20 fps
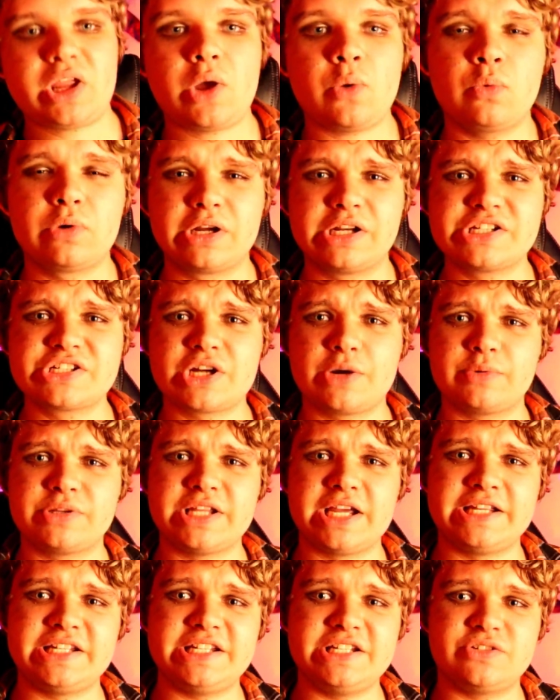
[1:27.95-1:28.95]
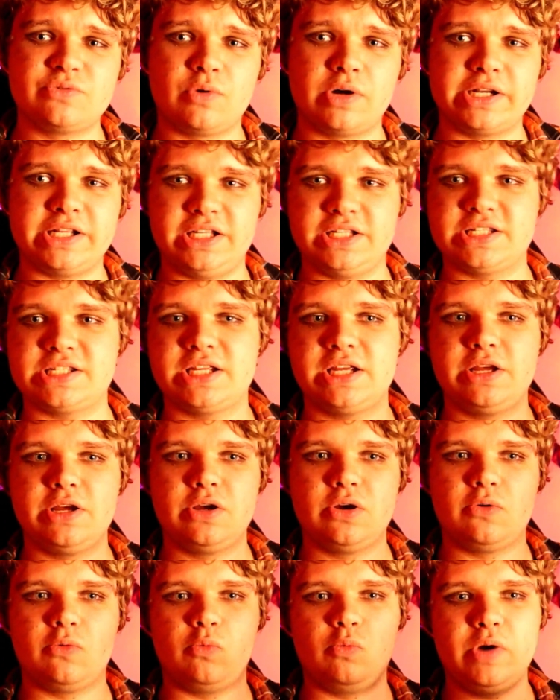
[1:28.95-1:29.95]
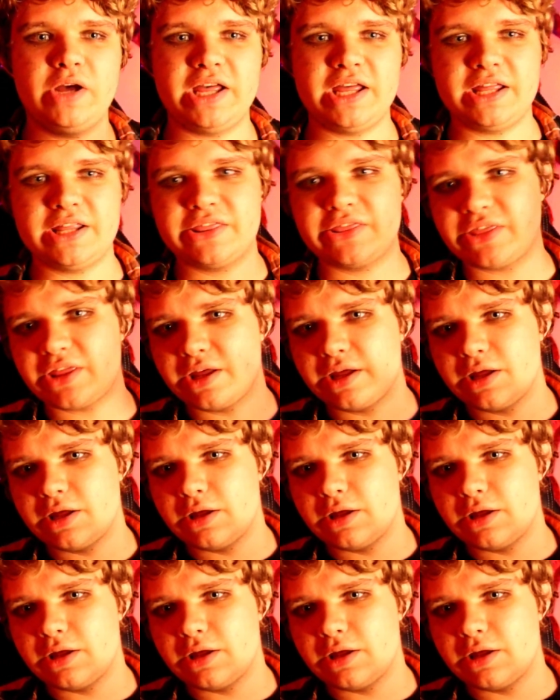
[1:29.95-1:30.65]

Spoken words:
we're going to start with 1920s with